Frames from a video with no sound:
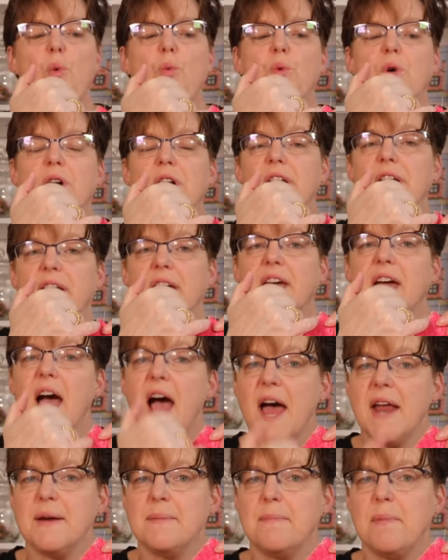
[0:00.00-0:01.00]
we're going to
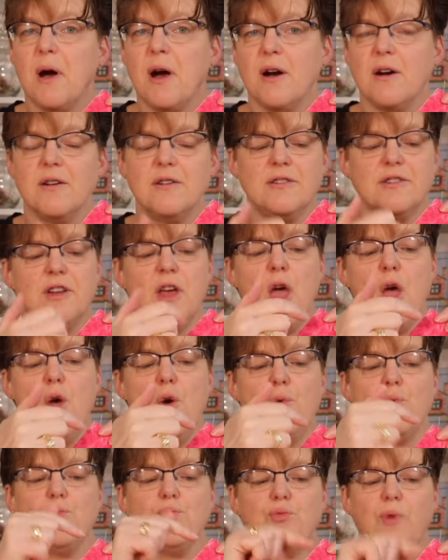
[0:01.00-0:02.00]
cut apart
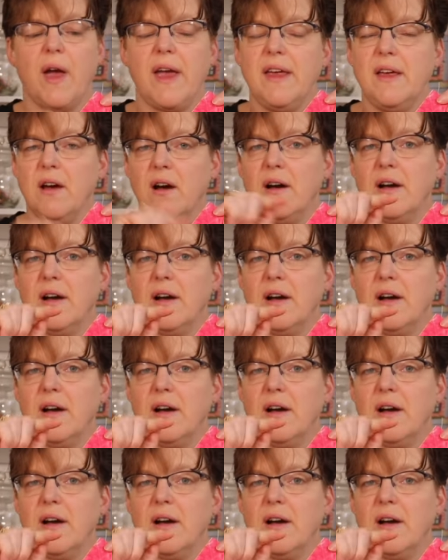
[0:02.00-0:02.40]
right